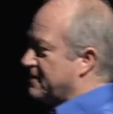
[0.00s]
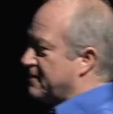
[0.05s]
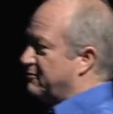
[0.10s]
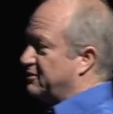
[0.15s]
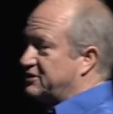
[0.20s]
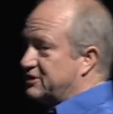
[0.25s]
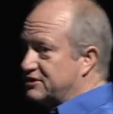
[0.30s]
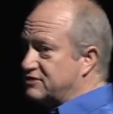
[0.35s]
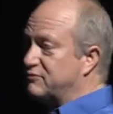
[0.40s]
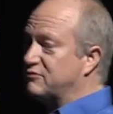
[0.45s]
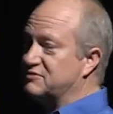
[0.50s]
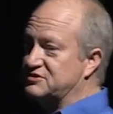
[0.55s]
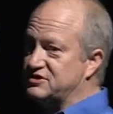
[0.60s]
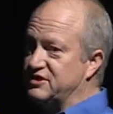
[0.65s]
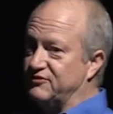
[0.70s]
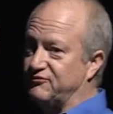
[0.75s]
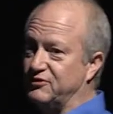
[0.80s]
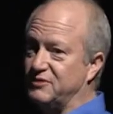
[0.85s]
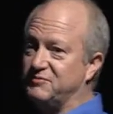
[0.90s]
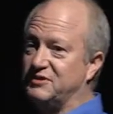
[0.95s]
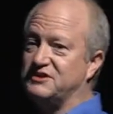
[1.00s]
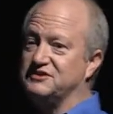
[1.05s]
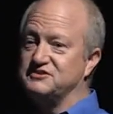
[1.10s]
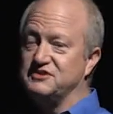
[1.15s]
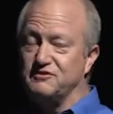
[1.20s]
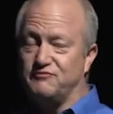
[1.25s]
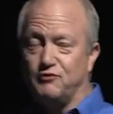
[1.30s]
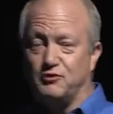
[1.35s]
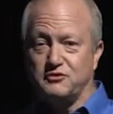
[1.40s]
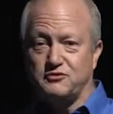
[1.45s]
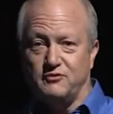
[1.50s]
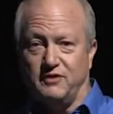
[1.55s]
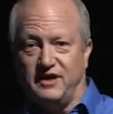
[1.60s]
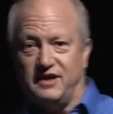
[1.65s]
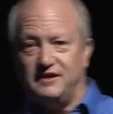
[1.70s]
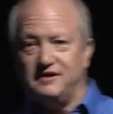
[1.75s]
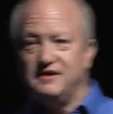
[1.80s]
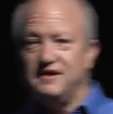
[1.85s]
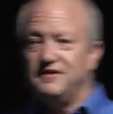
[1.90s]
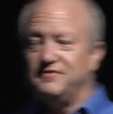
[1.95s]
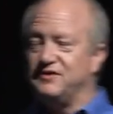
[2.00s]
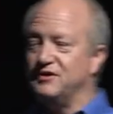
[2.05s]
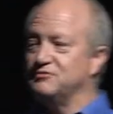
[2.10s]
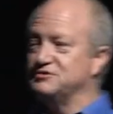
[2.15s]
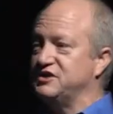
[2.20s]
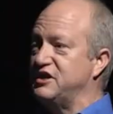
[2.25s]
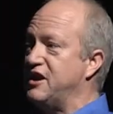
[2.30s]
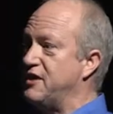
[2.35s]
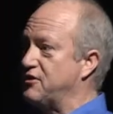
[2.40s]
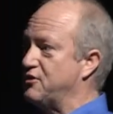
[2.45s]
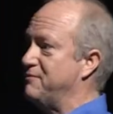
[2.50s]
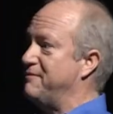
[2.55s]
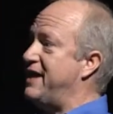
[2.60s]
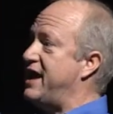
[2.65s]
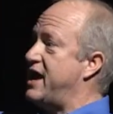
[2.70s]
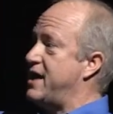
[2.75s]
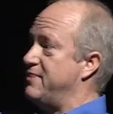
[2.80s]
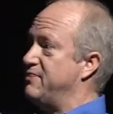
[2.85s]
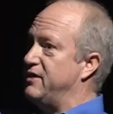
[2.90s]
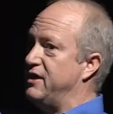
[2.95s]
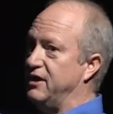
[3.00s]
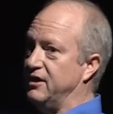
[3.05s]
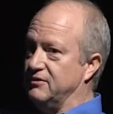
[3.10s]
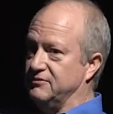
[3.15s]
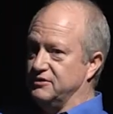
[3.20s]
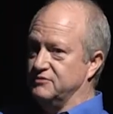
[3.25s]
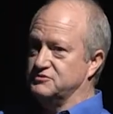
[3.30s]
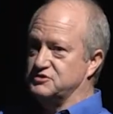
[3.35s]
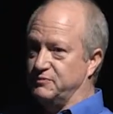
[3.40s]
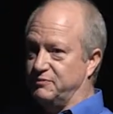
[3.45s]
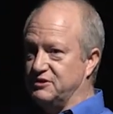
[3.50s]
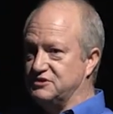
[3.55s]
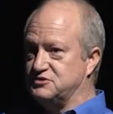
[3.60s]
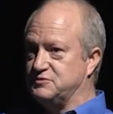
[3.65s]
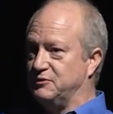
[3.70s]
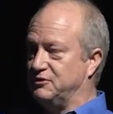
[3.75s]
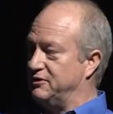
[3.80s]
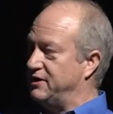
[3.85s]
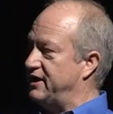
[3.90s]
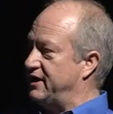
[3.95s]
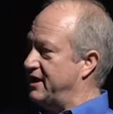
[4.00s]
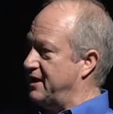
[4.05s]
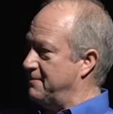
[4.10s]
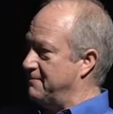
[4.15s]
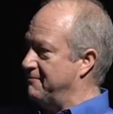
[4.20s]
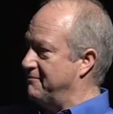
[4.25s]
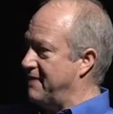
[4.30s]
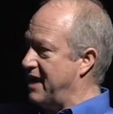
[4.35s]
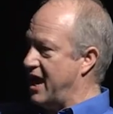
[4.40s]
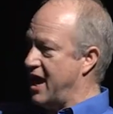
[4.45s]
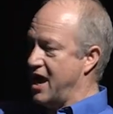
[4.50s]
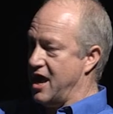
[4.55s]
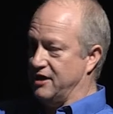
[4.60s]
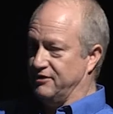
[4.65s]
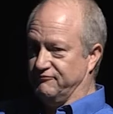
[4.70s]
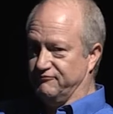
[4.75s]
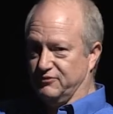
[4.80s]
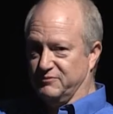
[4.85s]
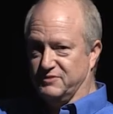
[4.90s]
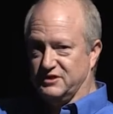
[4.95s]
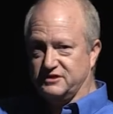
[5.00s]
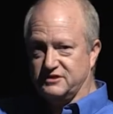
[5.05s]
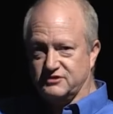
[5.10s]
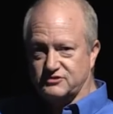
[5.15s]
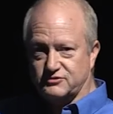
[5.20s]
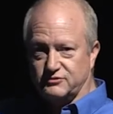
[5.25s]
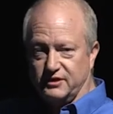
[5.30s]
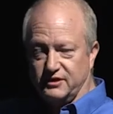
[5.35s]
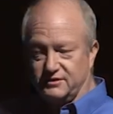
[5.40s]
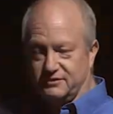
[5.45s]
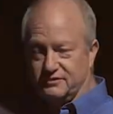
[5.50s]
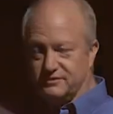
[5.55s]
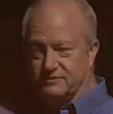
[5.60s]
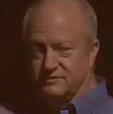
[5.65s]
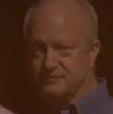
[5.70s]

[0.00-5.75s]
But this one was different because in the fourth grade, there was another man there. There was the principal and a man from the district